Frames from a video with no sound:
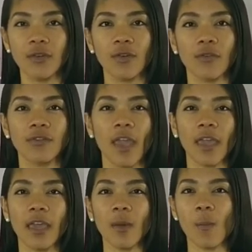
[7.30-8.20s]
of
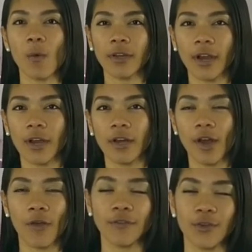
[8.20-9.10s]
taking more care
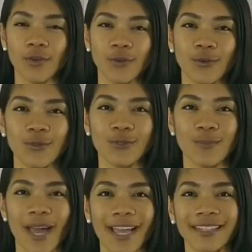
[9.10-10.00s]
of your new
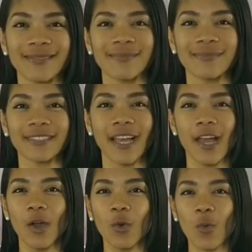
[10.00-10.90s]
smile.
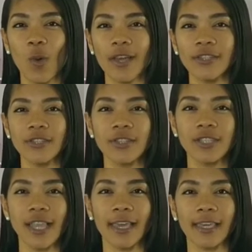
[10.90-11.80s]
Question
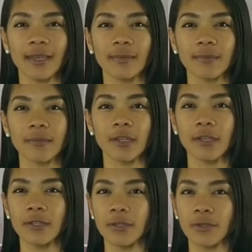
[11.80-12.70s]
like,
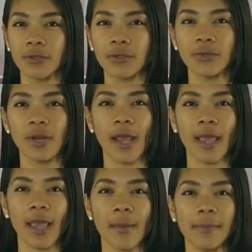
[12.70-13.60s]
should I
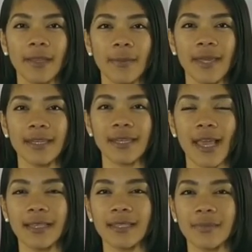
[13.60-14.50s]
implement
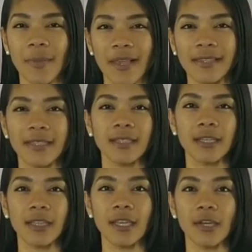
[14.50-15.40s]
a special
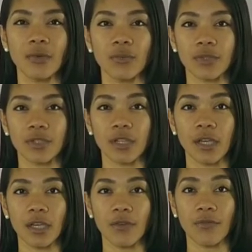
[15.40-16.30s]
cleaning
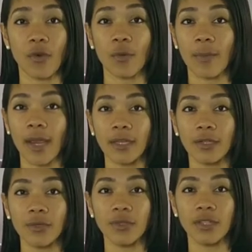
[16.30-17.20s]
routine for my
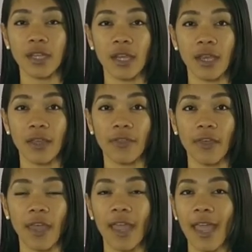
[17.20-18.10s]
new teeth?
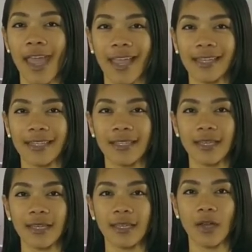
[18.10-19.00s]

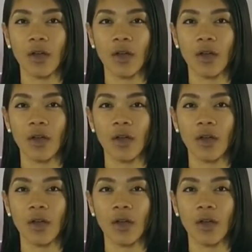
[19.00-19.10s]
And